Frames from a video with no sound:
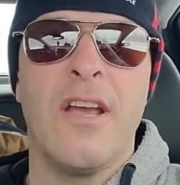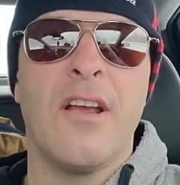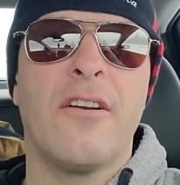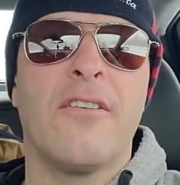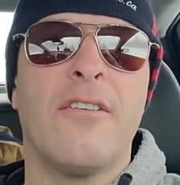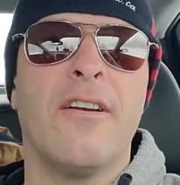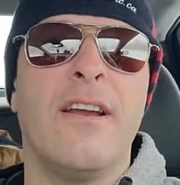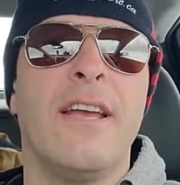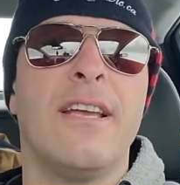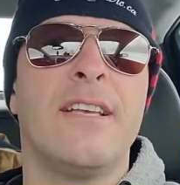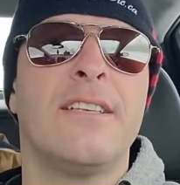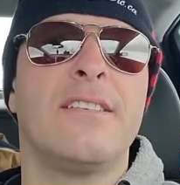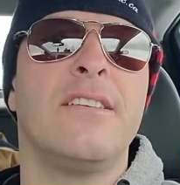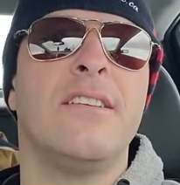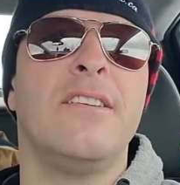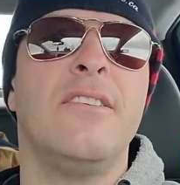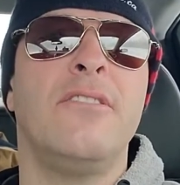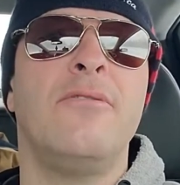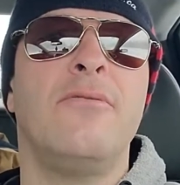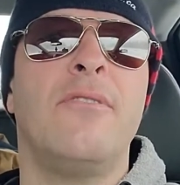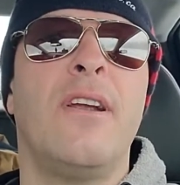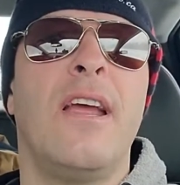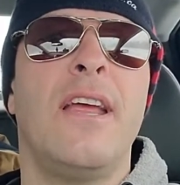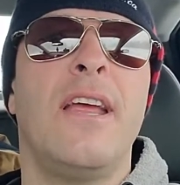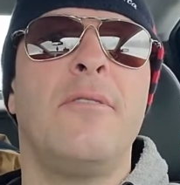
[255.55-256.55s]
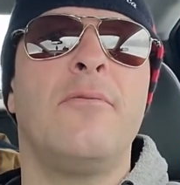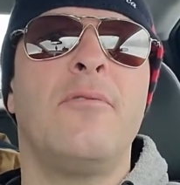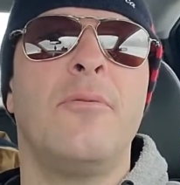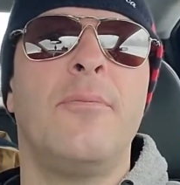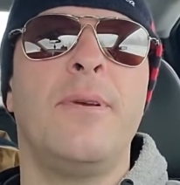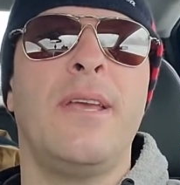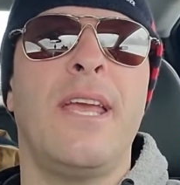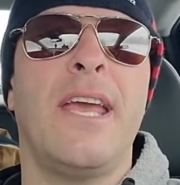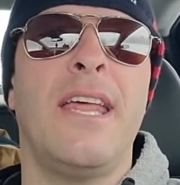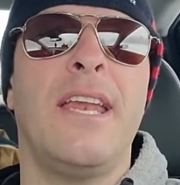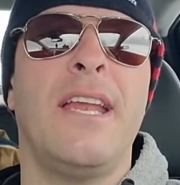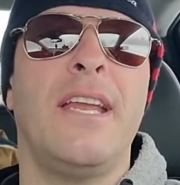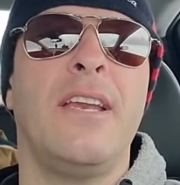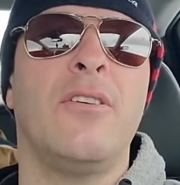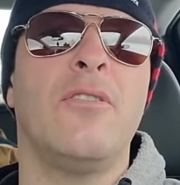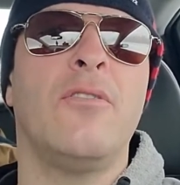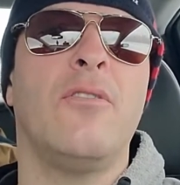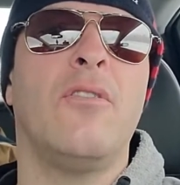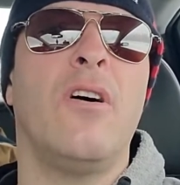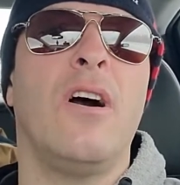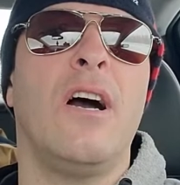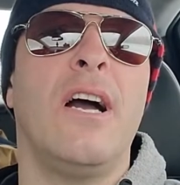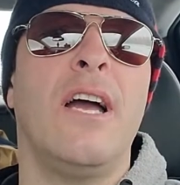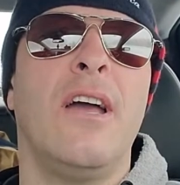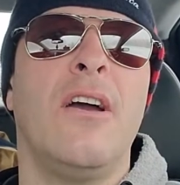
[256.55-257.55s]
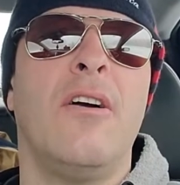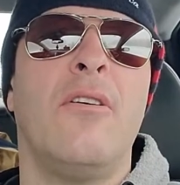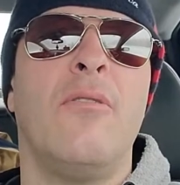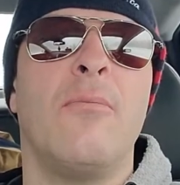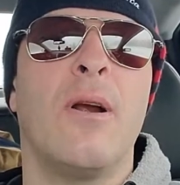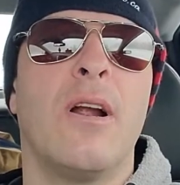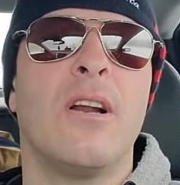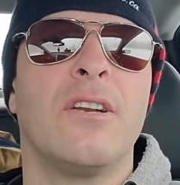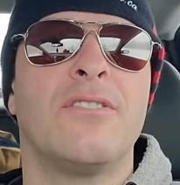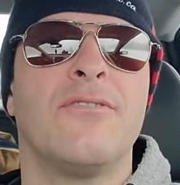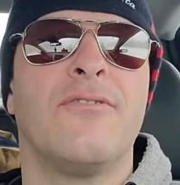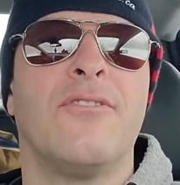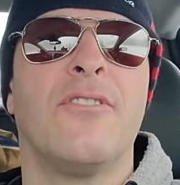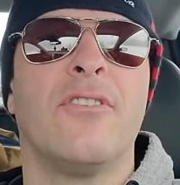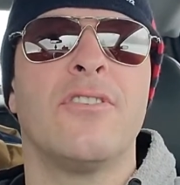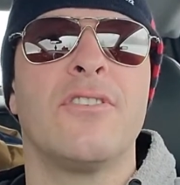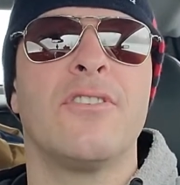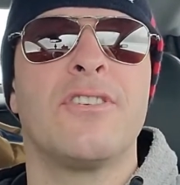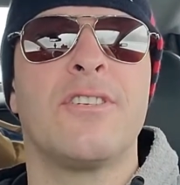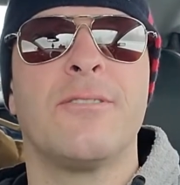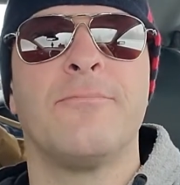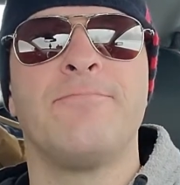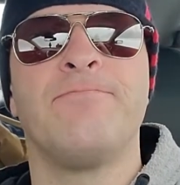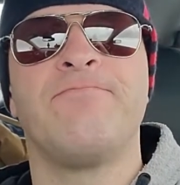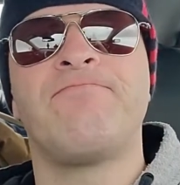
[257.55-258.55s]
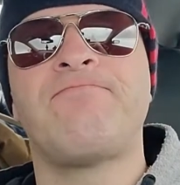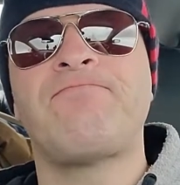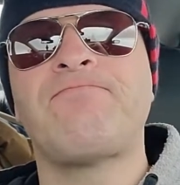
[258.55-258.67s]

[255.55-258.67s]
Gray as a New Red will be heading to Ohio March 1st.